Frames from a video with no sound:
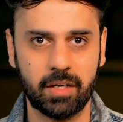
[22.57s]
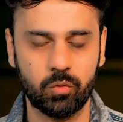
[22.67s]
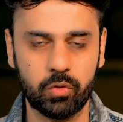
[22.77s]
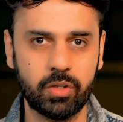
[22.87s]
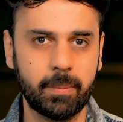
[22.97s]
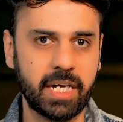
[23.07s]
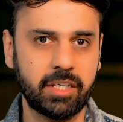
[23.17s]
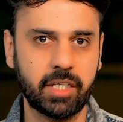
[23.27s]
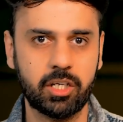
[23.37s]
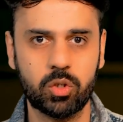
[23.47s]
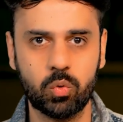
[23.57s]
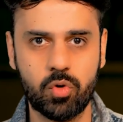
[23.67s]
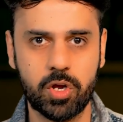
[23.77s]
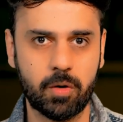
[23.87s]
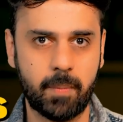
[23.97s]
We will be digging into
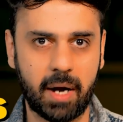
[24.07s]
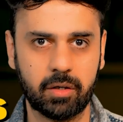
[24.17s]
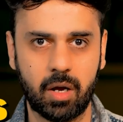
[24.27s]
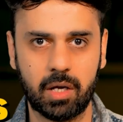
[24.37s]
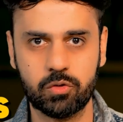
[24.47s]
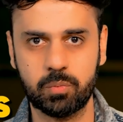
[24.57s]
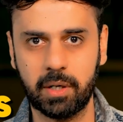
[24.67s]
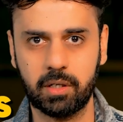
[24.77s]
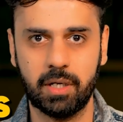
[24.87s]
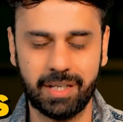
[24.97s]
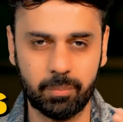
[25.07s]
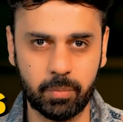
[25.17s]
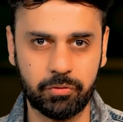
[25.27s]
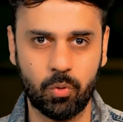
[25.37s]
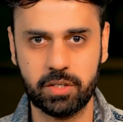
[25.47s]
reorder paragraphs, but
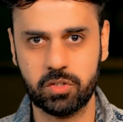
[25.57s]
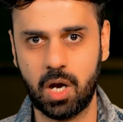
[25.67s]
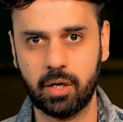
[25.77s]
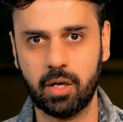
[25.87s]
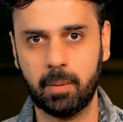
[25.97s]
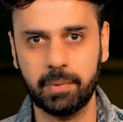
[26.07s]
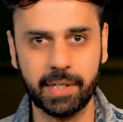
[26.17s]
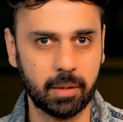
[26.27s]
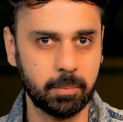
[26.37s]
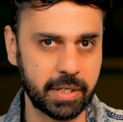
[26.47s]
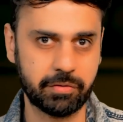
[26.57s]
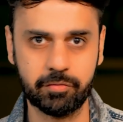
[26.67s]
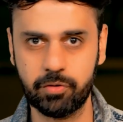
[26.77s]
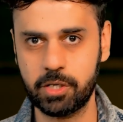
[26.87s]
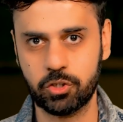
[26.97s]
before I start it up, little brief
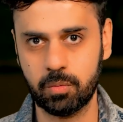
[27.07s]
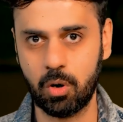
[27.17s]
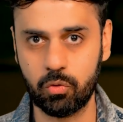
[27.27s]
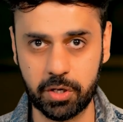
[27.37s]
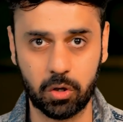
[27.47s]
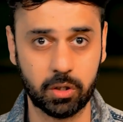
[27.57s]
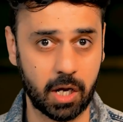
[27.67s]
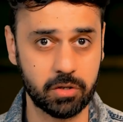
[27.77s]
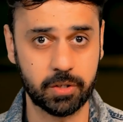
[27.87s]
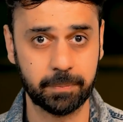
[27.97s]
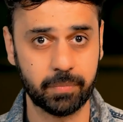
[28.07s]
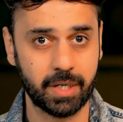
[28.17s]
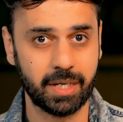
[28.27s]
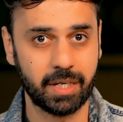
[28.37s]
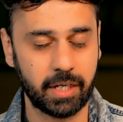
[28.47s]
information about a reorder task.
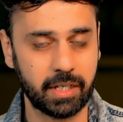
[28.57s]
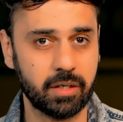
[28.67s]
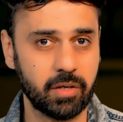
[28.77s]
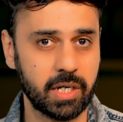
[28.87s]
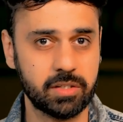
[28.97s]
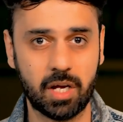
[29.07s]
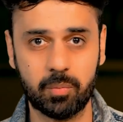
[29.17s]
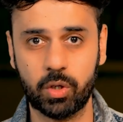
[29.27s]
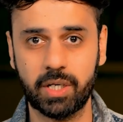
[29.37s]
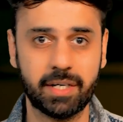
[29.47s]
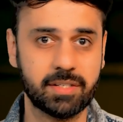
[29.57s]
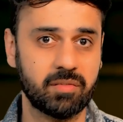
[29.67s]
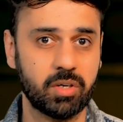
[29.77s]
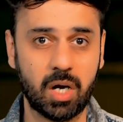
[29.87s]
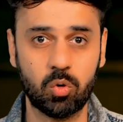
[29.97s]
In the real exam, you can get
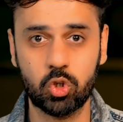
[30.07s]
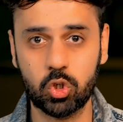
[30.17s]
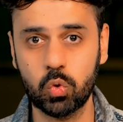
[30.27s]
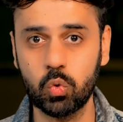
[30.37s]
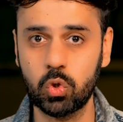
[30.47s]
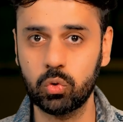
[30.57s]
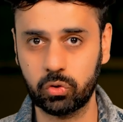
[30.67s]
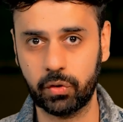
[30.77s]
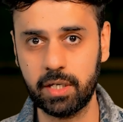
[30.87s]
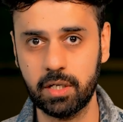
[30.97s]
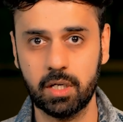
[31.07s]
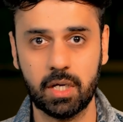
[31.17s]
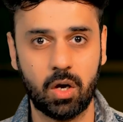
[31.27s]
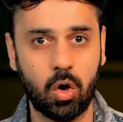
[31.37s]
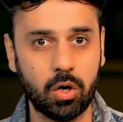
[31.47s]
somewhere around 2 to 3.
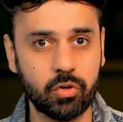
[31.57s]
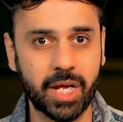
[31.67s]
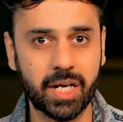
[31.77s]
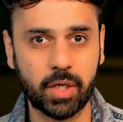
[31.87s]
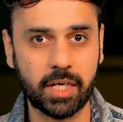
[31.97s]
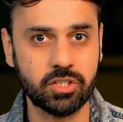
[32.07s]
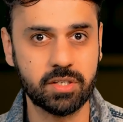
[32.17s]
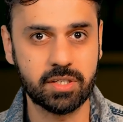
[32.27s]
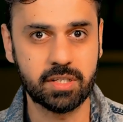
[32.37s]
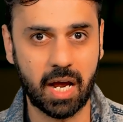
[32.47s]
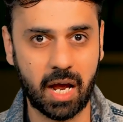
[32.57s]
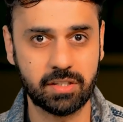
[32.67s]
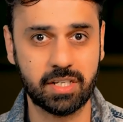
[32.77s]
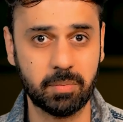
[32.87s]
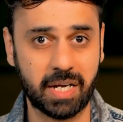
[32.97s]
On rare occasions,
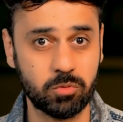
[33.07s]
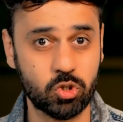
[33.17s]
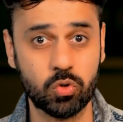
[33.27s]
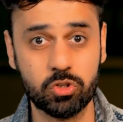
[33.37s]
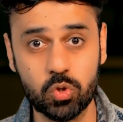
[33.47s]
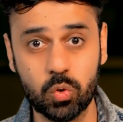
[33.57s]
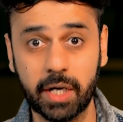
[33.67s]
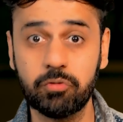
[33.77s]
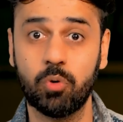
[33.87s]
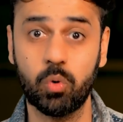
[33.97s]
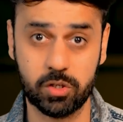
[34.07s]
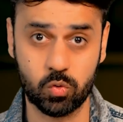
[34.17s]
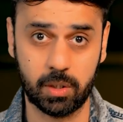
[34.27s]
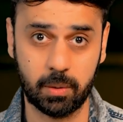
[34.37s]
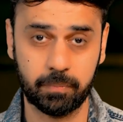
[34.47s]
sometimes students do get 4 as well.